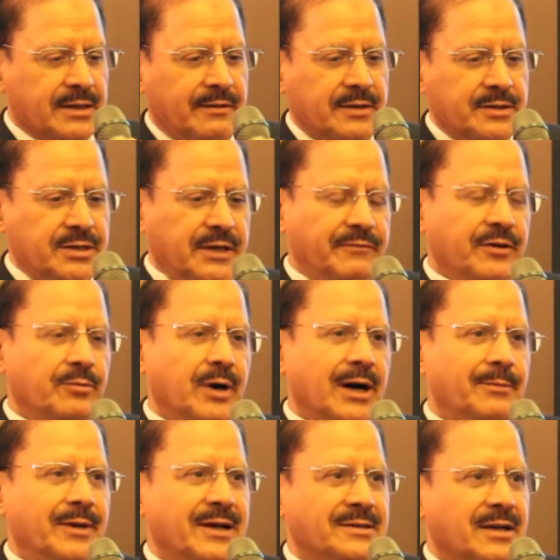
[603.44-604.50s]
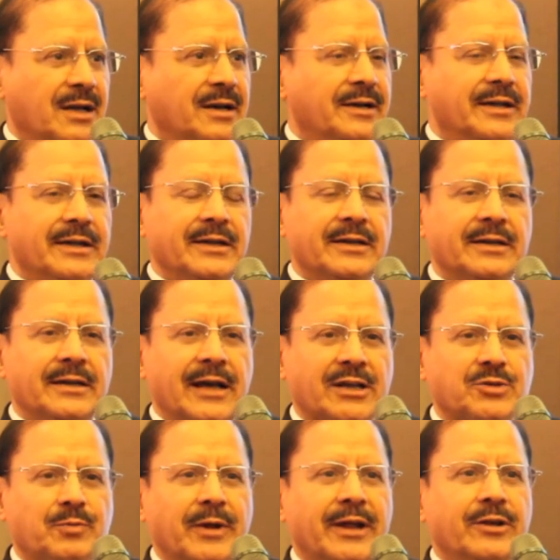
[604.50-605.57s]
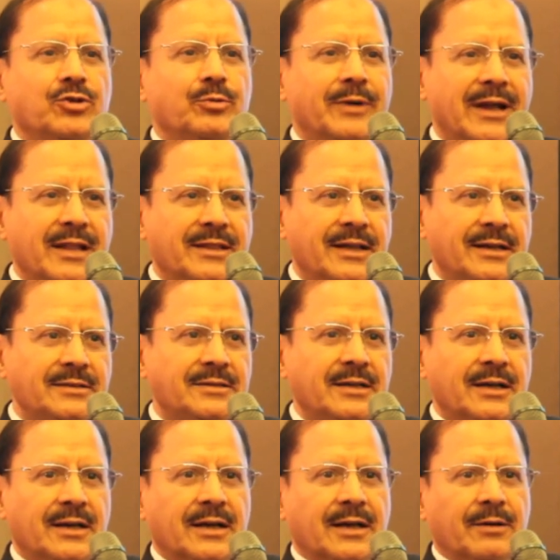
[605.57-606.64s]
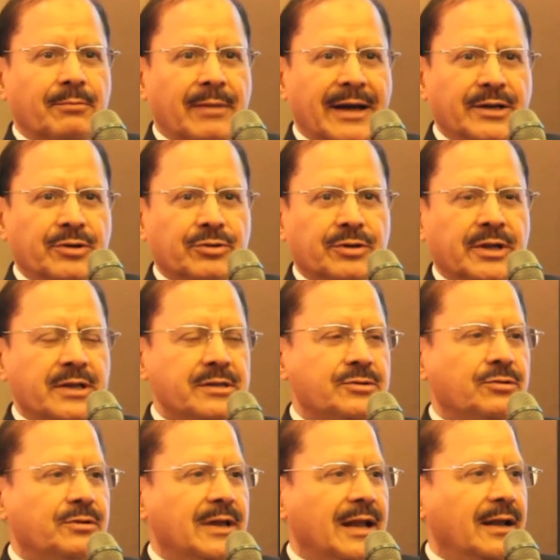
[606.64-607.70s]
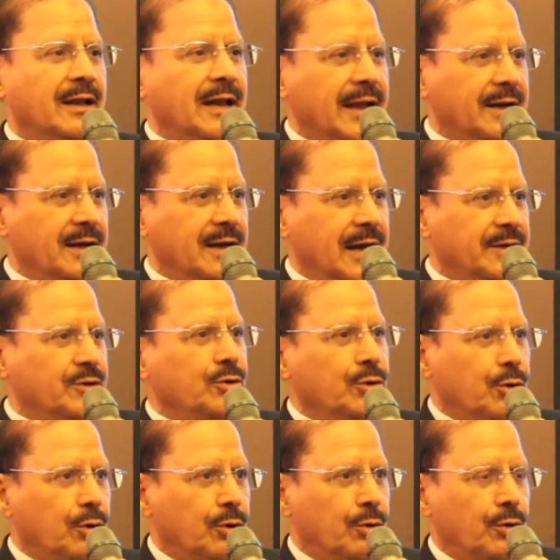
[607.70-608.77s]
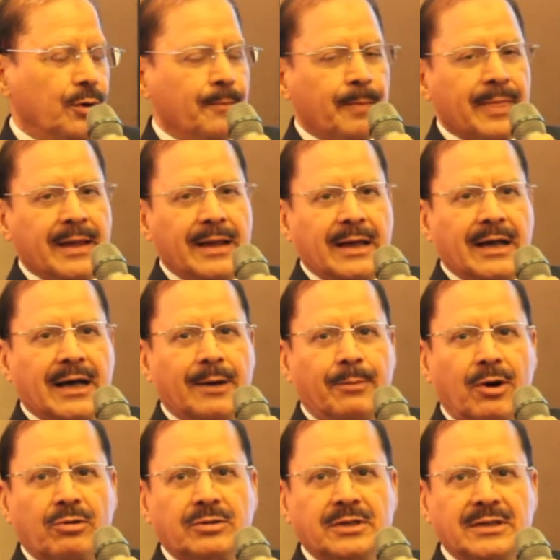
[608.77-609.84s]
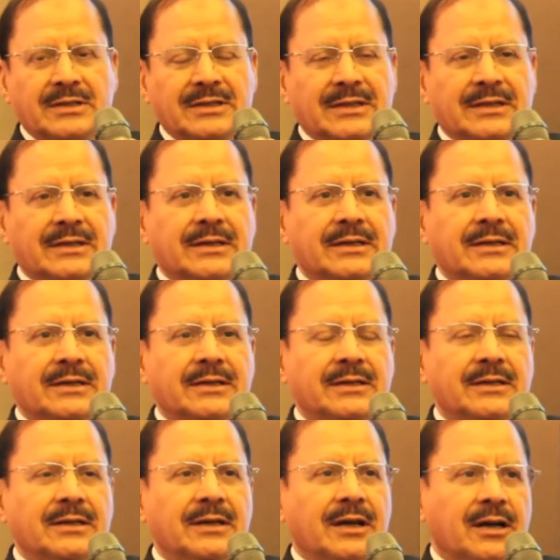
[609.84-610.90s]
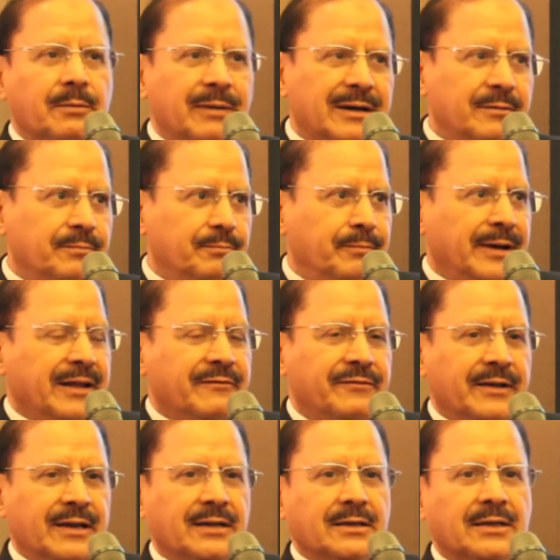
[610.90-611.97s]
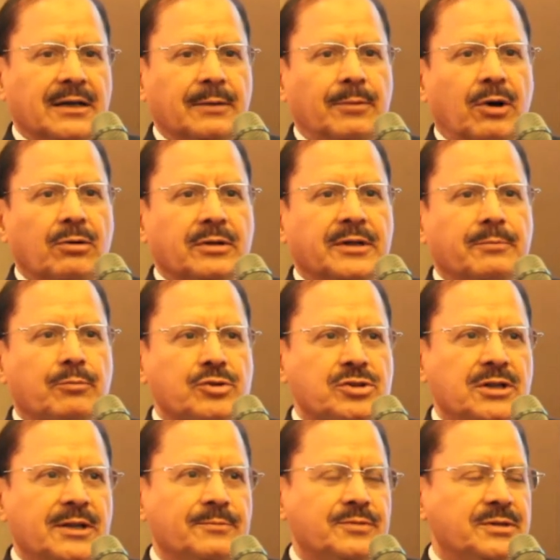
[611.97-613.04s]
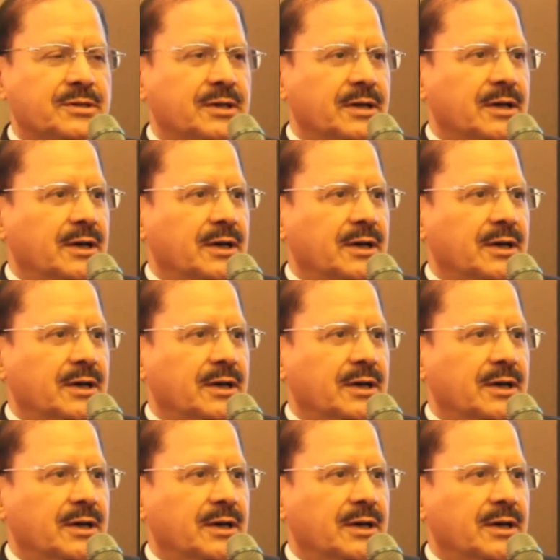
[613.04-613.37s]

our Chief Imam has already explained you many things, my duty is to let you know about the little bit briefing about the Muslims